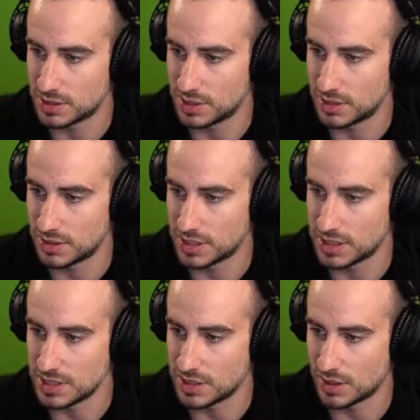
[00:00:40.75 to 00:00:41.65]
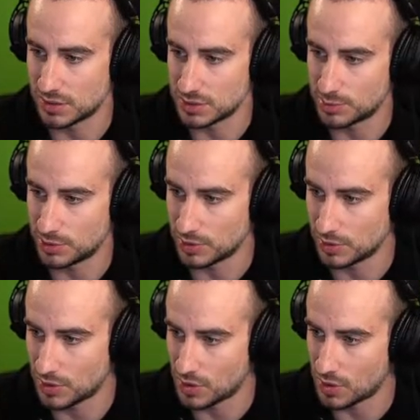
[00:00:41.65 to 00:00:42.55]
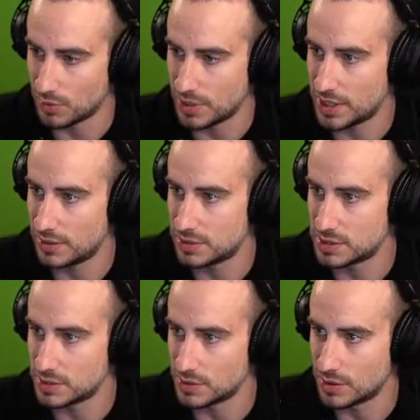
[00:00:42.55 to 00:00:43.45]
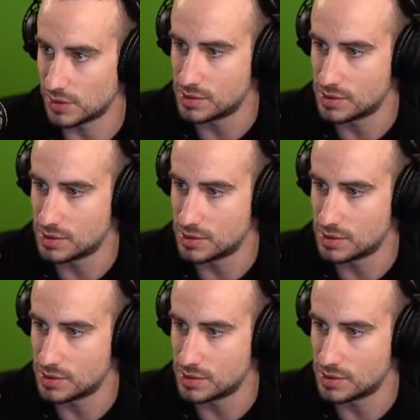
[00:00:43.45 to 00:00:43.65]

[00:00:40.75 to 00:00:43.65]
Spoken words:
and the key color spill all the way down to 0.